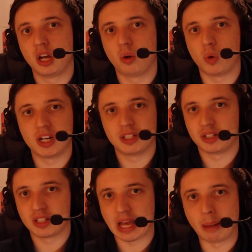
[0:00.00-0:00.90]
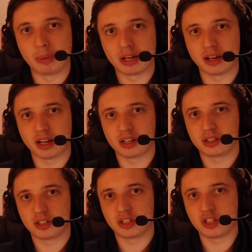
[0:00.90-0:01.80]
why did it happen, like
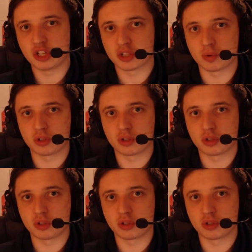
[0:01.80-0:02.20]
did he just want